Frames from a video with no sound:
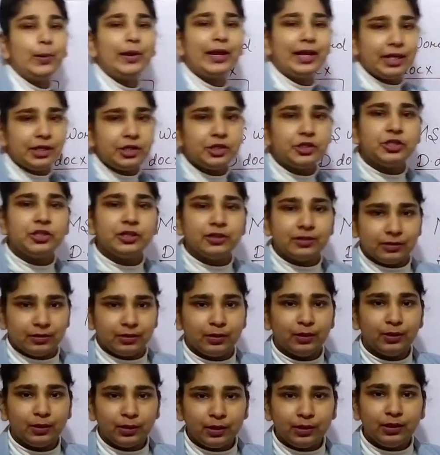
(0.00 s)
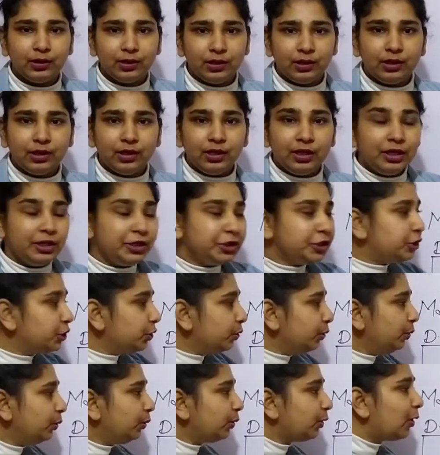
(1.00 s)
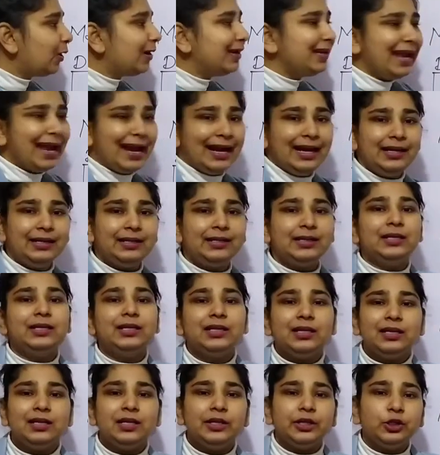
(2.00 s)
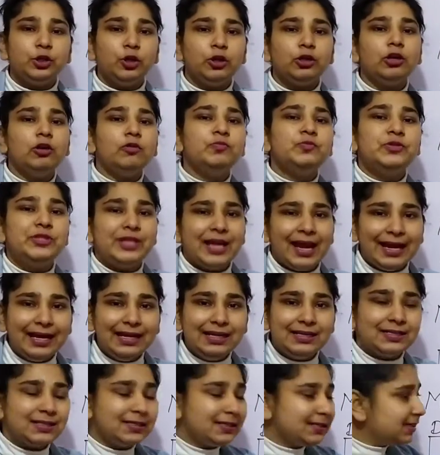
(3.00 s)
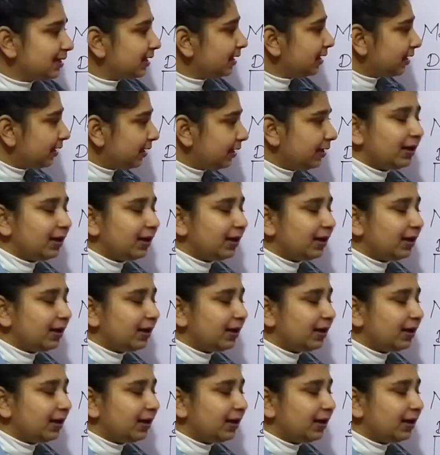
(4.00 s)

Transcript: location. You collect your objects.